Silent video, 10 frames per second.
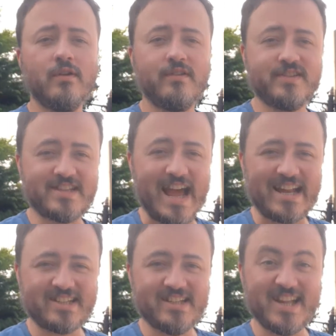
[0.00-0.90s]

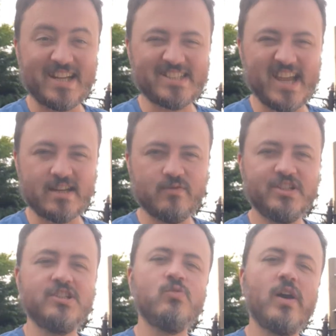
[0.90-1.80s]
stat, and that's hit,
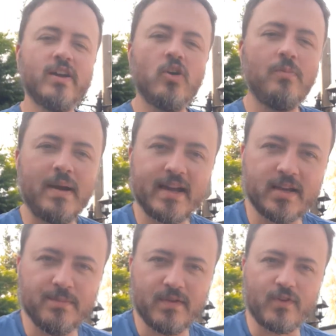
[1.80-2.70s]
which is why combat
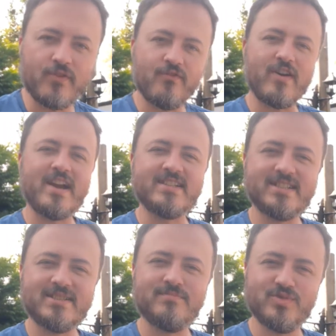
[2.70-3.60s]
can be very fast
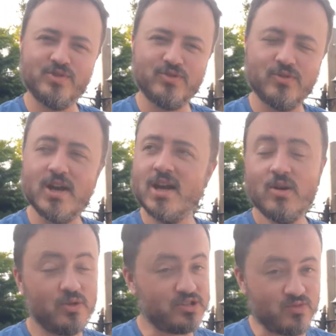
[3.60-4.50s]
and brutal,
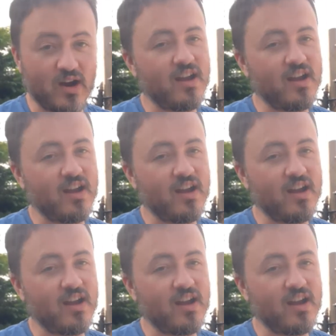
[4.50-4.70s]
which is why I